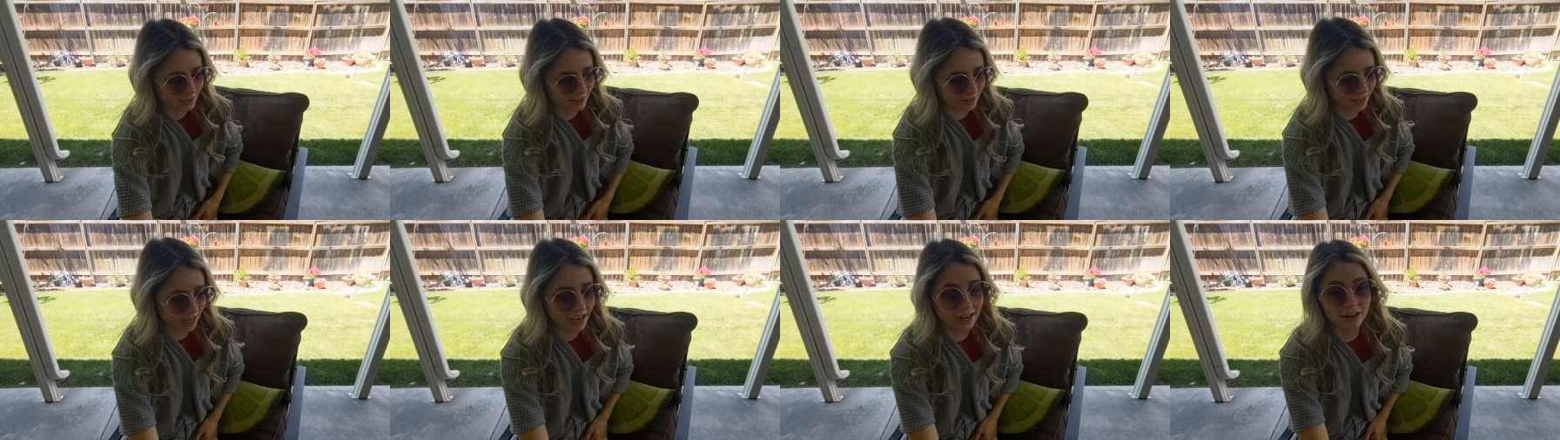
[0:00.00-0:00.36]

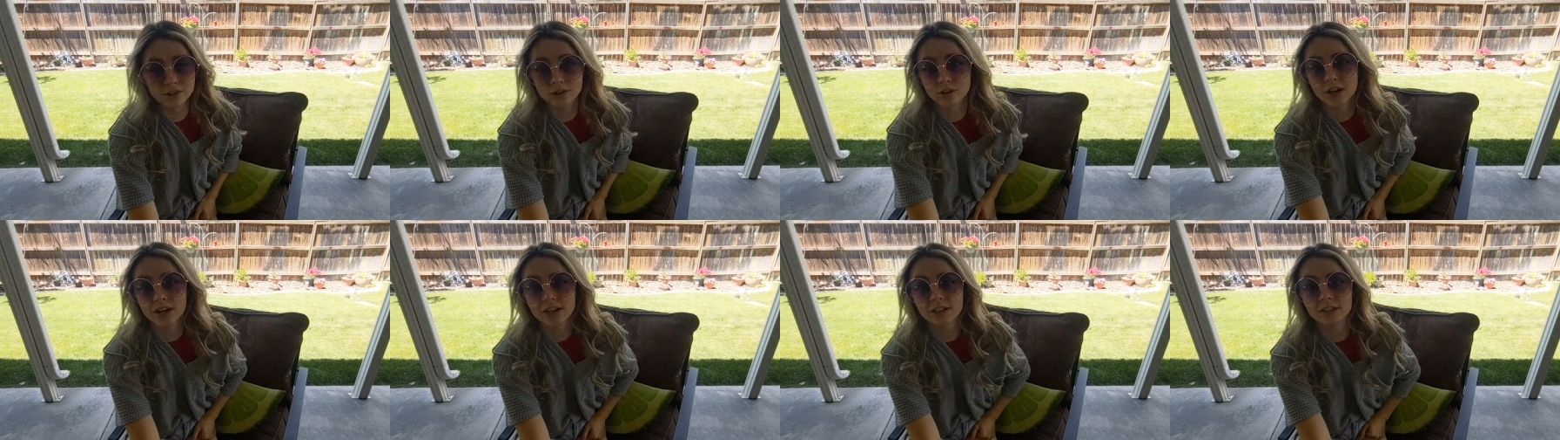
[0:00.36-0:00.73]
this I
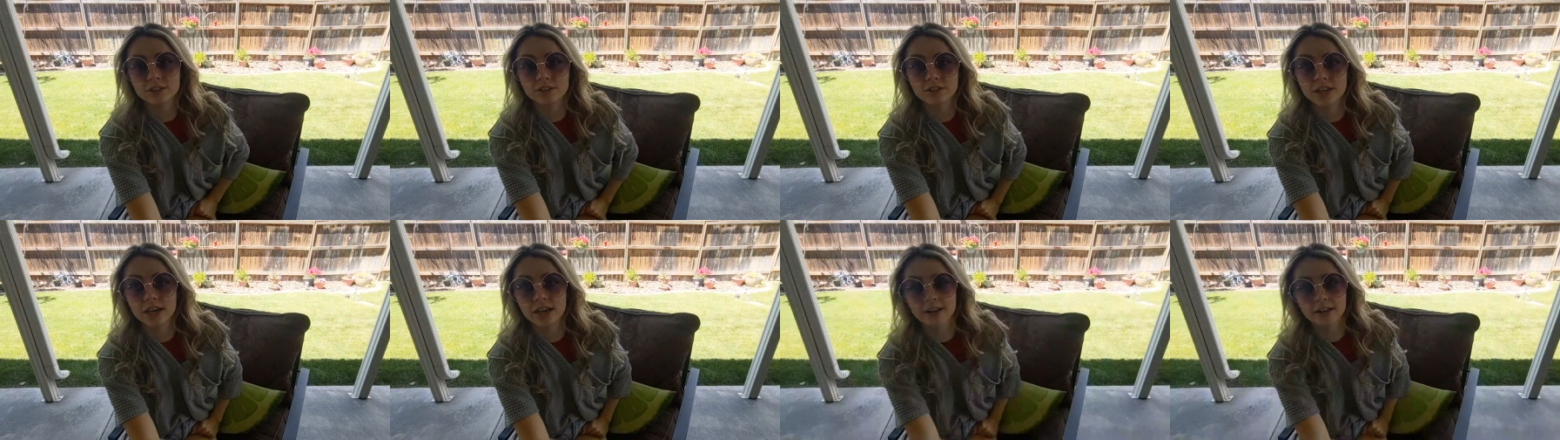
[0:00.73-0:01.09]
don't know how to
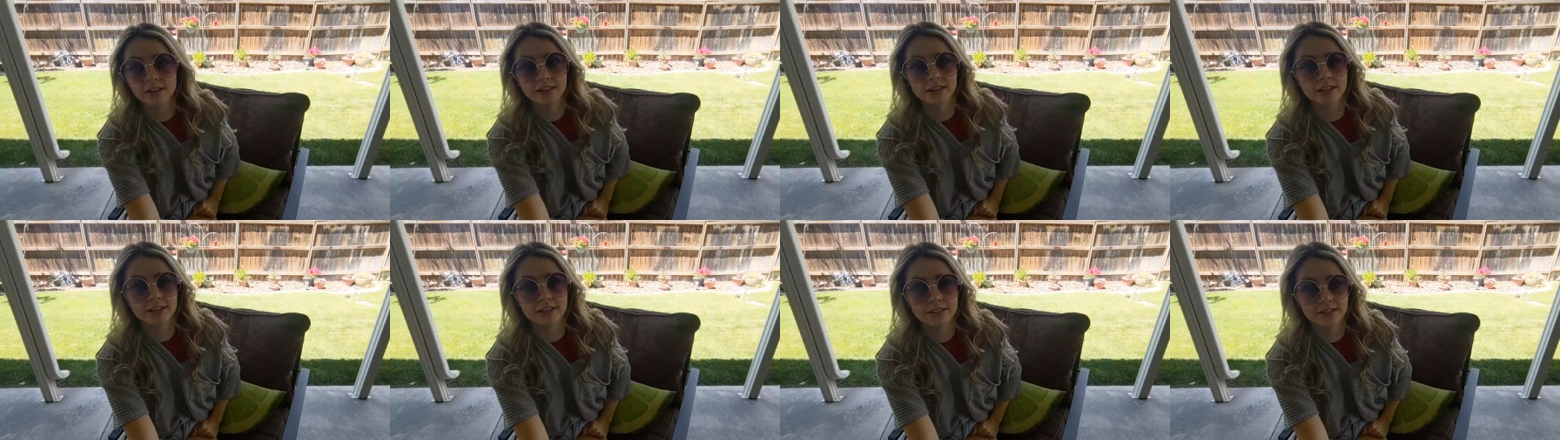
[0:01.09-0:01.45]
do that
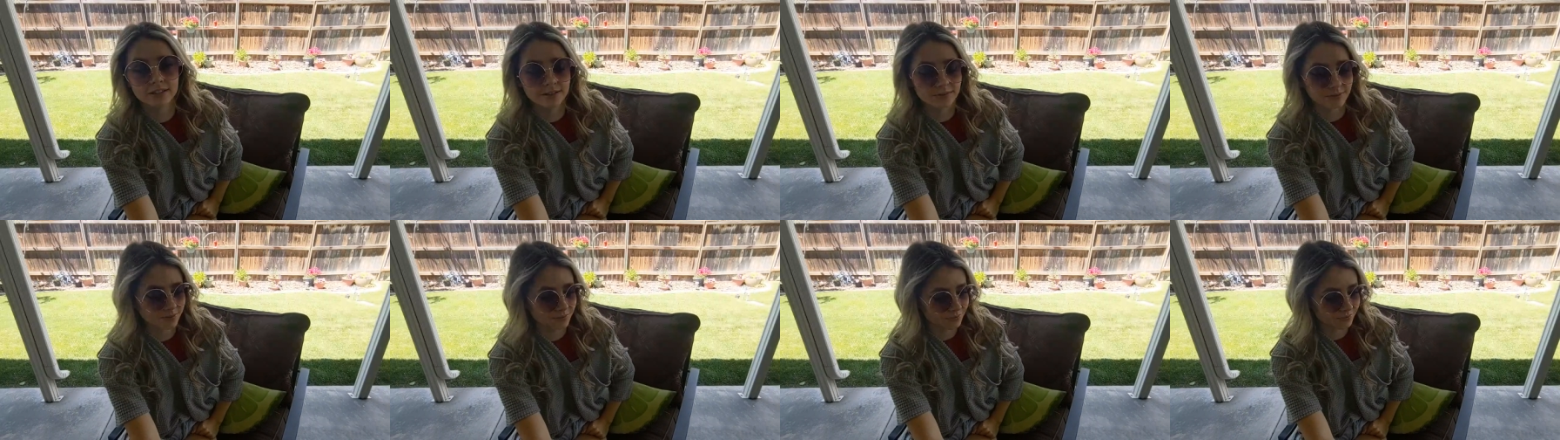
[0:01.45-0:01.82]
on
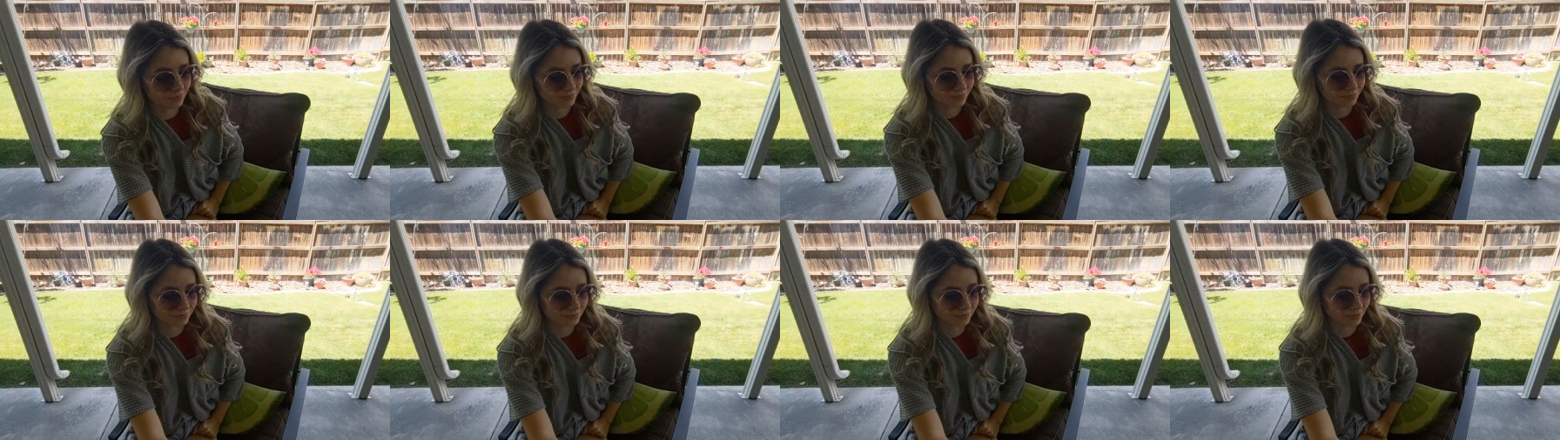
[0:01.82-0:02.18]
this,
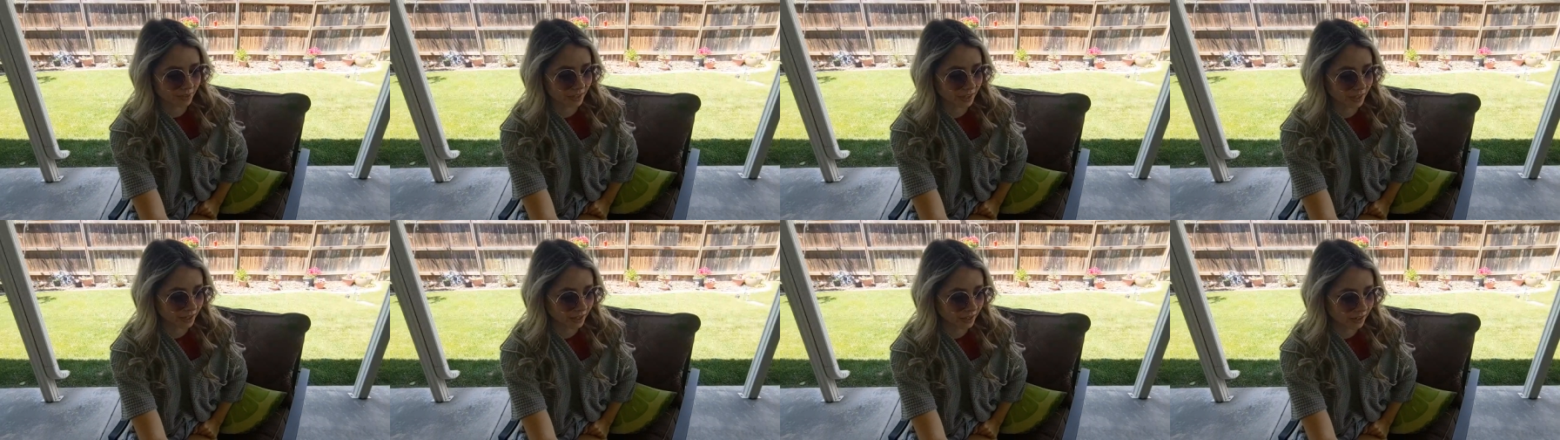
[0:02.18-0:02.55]

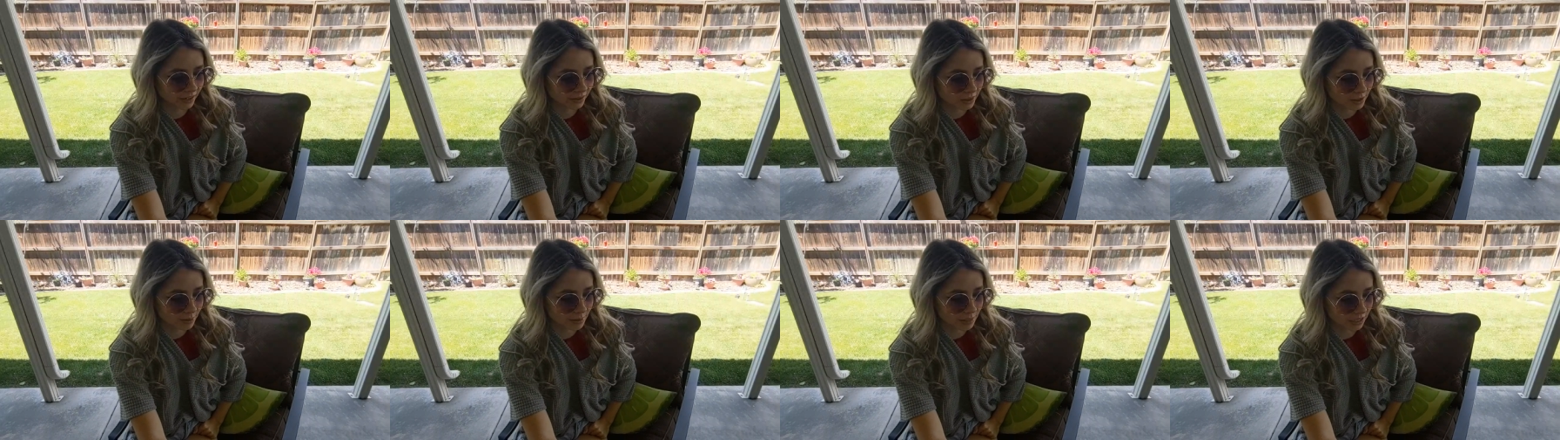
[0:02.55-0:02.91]

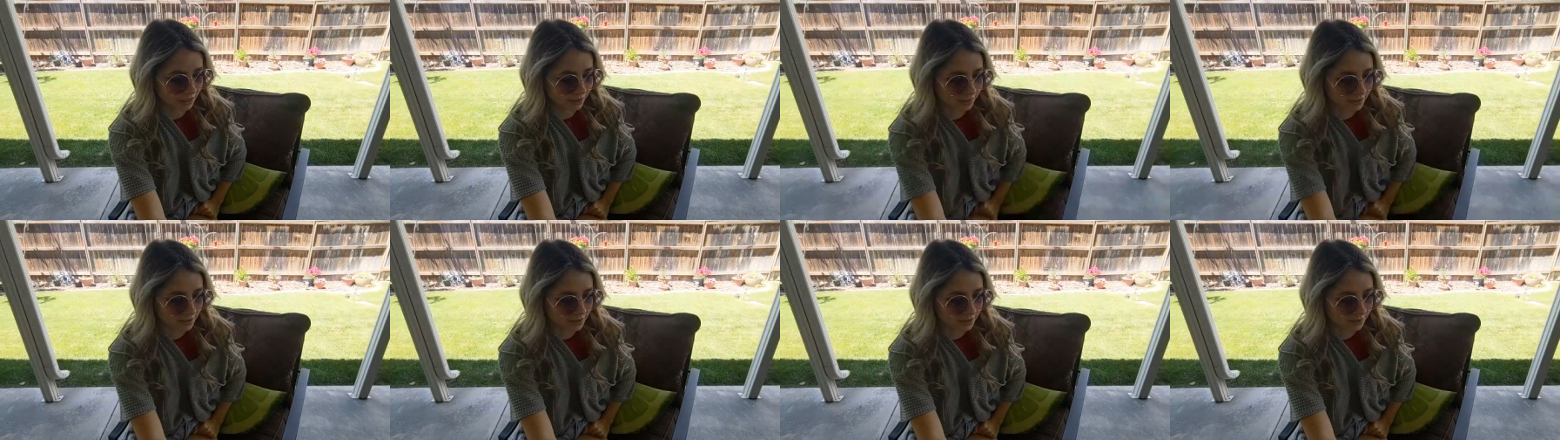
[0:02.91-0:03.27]
oh, to be
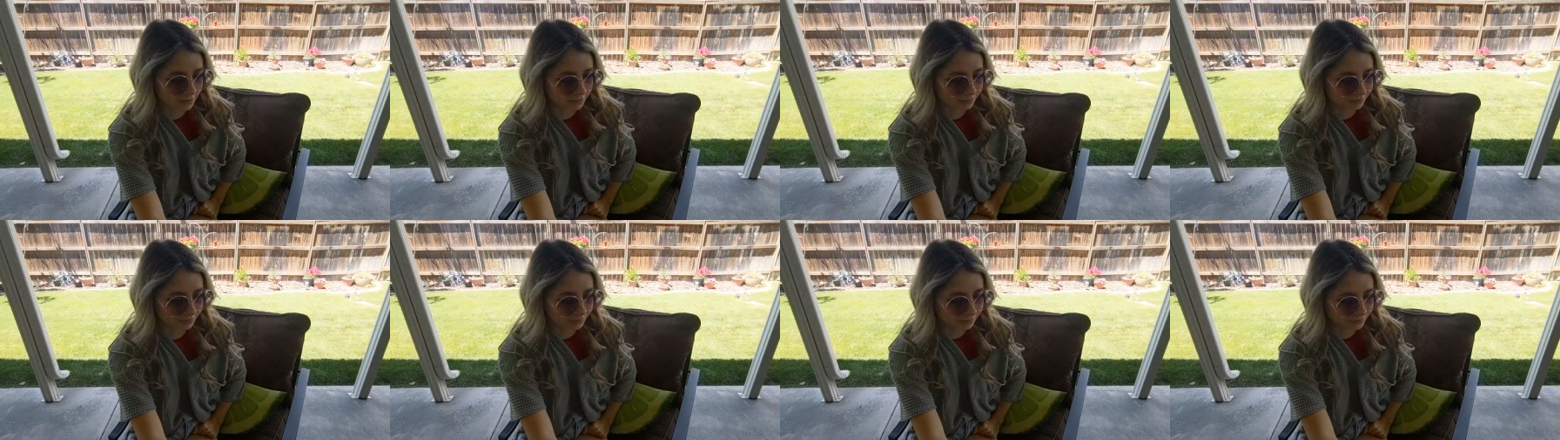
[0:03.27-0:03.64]
honest.